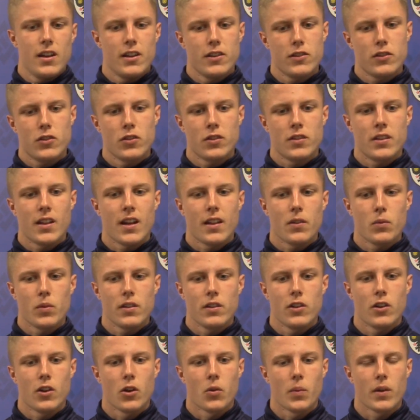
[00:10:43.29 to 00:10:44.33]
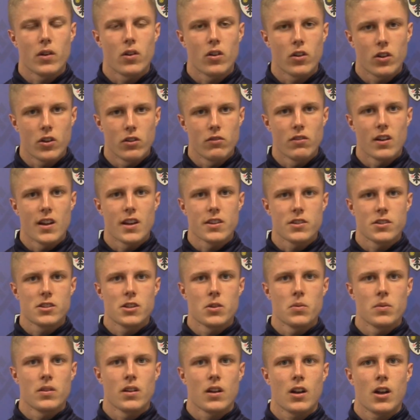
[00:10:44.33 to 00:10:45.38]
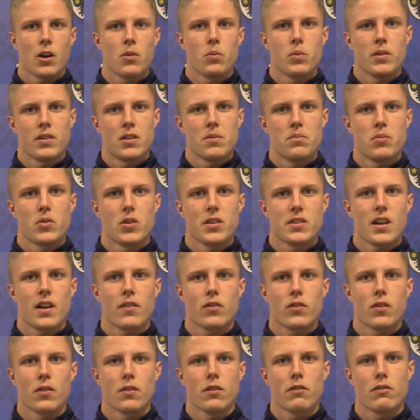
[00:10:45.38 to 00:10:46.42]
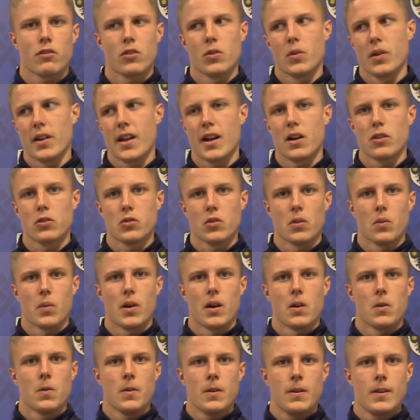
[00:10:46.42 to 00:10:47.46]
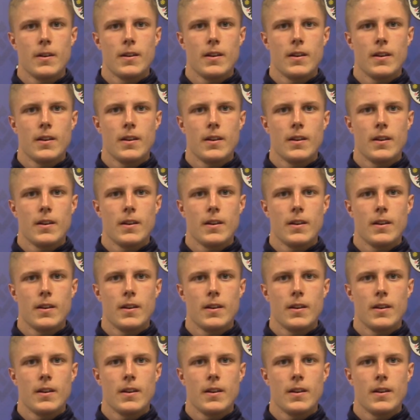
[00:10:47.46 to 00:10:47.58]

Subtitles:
it's good that we've got a good relationship with the club, with the boys that have gone through and now doing well.